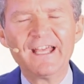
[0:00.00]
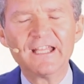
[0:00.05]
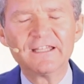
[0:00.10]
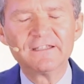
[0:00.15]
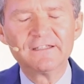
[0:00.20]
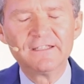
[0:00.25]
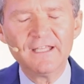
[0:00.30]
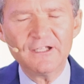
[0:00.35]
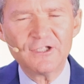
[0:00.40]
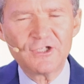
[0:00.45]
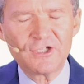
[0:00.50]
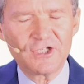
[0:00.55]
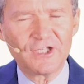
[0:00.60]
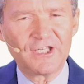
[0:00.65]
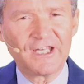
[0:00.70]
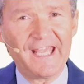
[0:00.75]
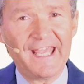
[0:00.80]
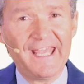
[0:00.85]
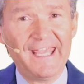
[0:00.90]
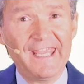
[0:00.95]

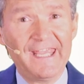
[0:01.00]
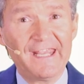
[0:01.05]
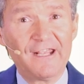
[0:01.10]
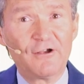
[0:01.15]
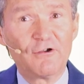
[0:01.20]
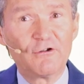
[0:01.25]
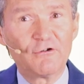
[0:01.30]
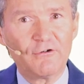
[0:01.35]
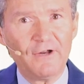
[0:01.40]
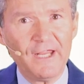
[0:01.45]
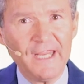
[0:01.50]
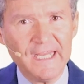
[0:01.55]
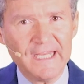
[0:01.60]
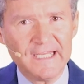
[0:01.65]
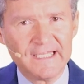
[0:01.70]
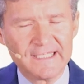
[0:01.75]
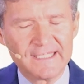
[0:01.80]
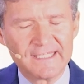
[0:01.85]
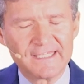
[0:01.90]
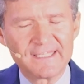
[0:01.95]
addition, a
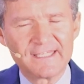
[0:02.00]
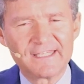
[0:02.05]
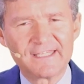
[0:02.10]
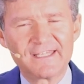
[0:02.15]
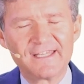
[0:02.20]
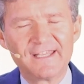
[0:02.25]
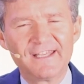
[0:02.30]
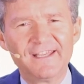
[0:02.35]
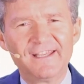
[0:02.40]
grace